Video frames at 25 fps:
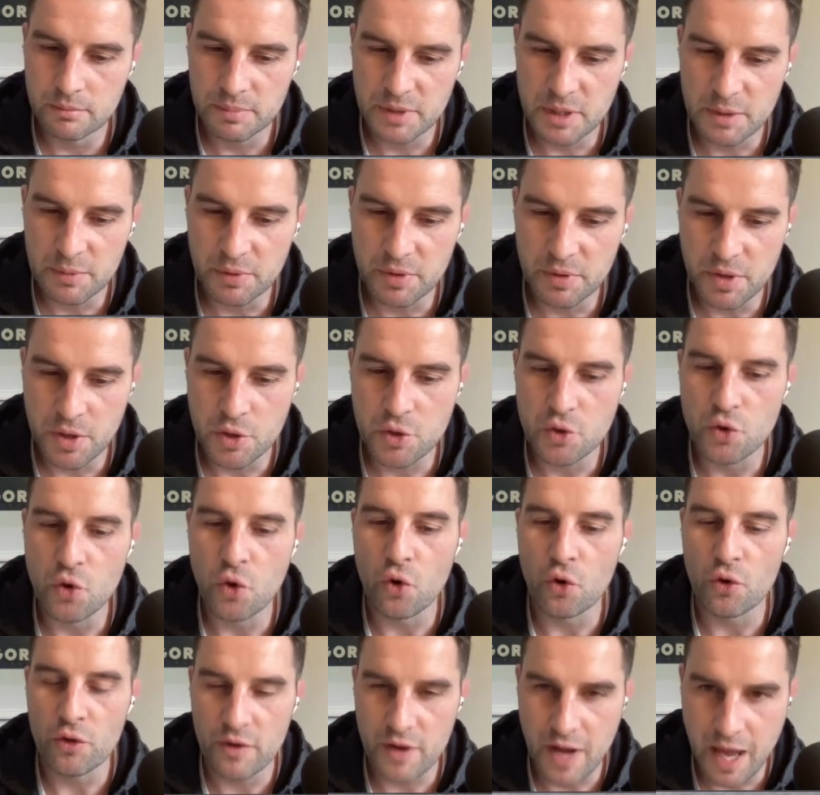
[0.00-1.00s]
people in the
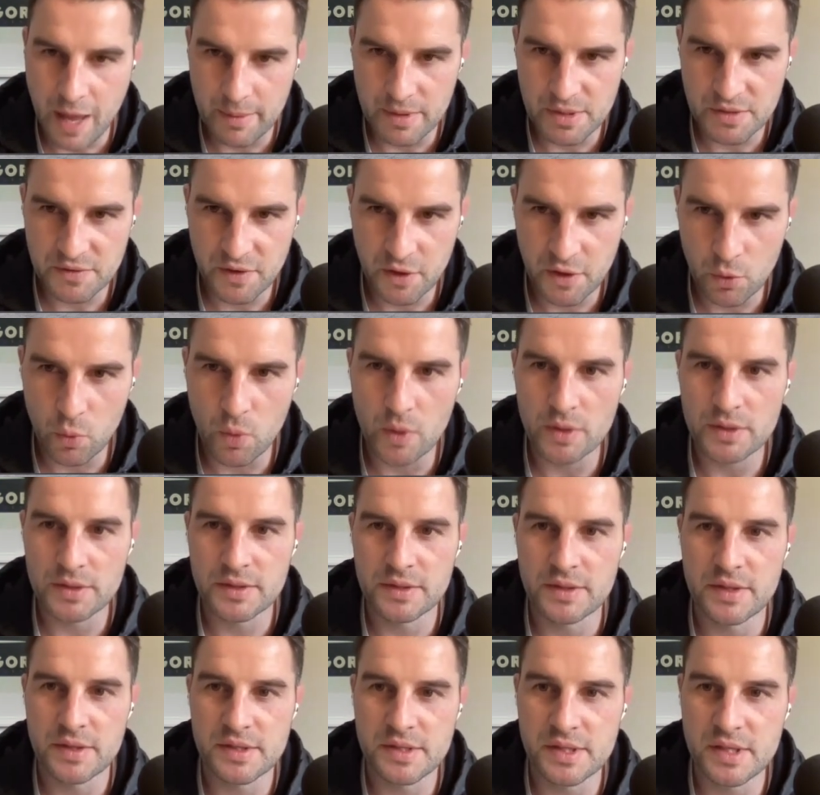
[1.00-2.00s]
Northern Hemisphere
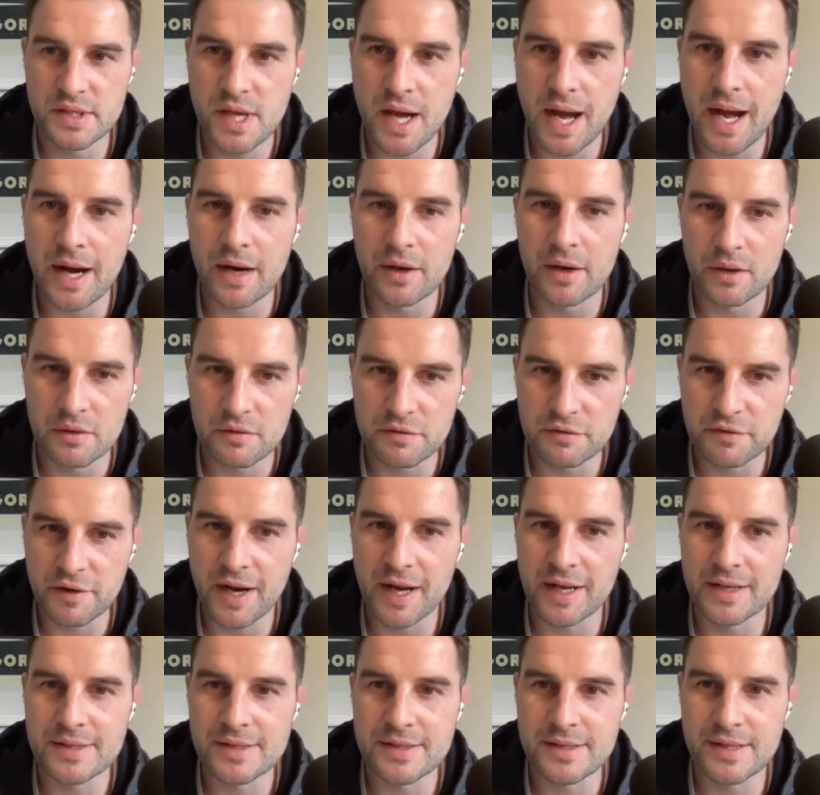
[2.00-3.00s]
wanted to see Ireland
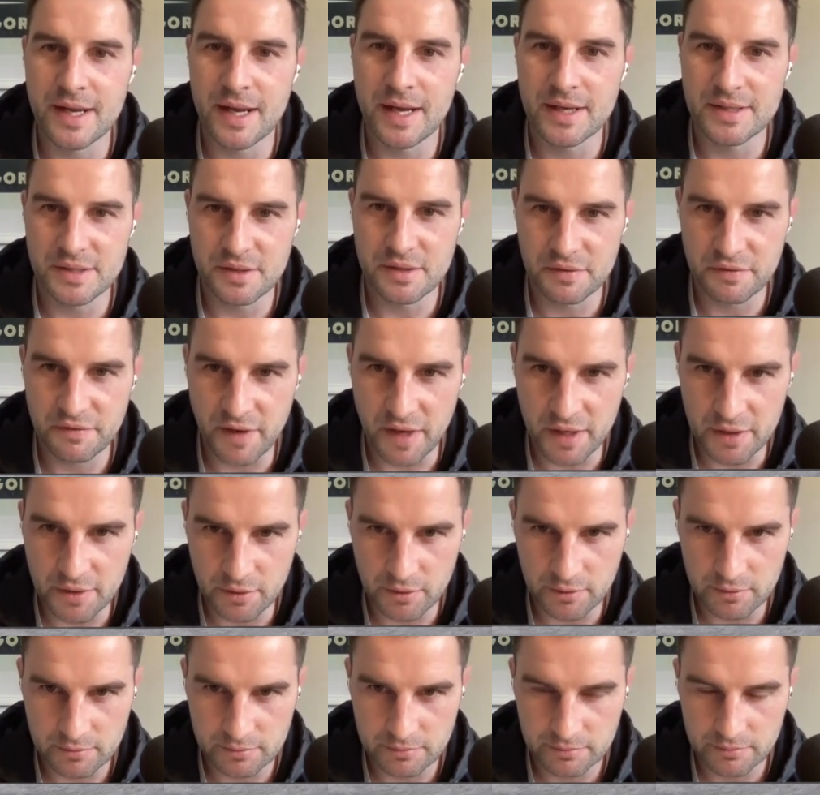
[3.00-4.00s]
France as the
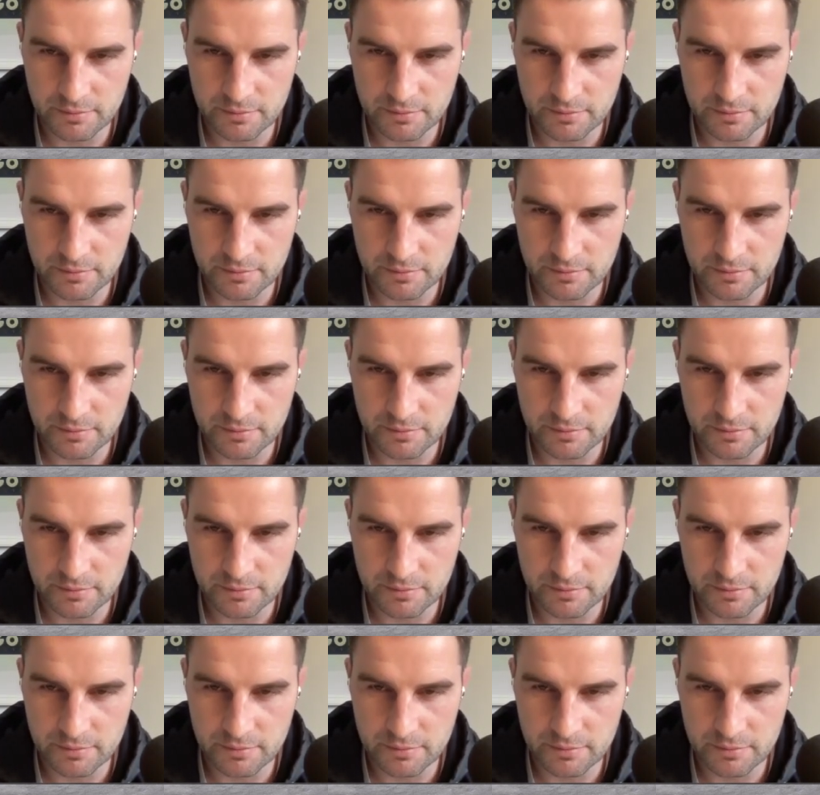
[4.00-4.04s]
final.